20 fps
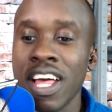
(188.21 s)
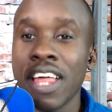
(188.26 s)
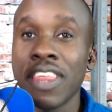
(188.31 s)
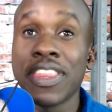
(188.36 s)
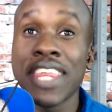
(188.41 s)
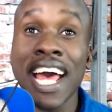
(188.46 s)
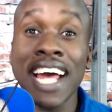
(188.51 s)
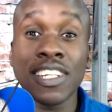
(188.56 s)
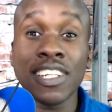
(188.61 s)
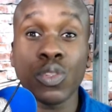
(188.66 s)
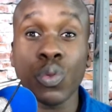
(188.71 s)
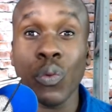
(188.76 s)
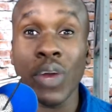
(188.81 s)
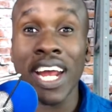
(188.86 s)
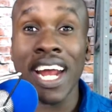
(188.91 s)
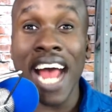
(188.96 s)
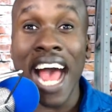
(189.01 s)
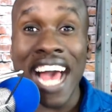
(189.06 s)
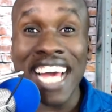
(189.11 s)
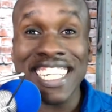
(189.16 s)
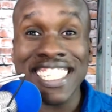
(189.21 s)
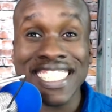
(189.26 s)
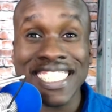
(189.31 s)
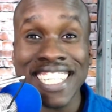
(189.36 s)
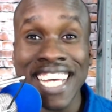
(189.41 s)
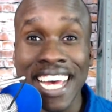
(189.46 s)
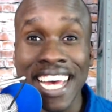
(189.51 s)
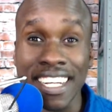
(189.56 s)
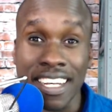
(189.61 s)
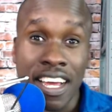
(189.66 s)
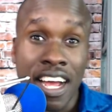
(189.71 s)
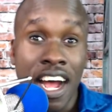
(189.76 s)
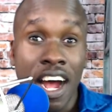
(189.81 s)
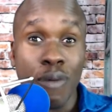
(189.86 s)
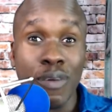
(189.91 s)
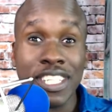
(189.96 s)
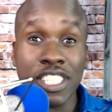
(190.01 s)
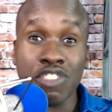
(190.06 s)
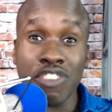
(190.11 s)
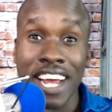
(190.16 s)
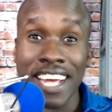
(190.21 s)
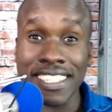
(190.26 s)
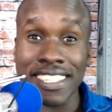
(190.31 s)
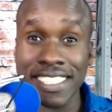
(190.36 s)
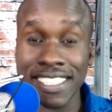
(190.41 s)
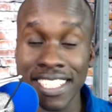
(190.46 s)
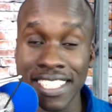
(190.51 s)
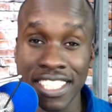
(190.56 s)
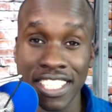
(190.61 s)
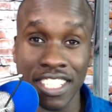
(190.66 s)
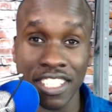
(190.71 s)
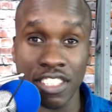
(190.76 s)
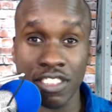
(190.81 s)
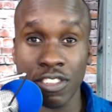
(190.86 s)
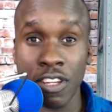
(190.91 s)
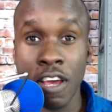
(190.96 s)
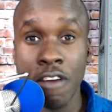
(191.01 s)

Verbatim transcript: That's where I set how it transitions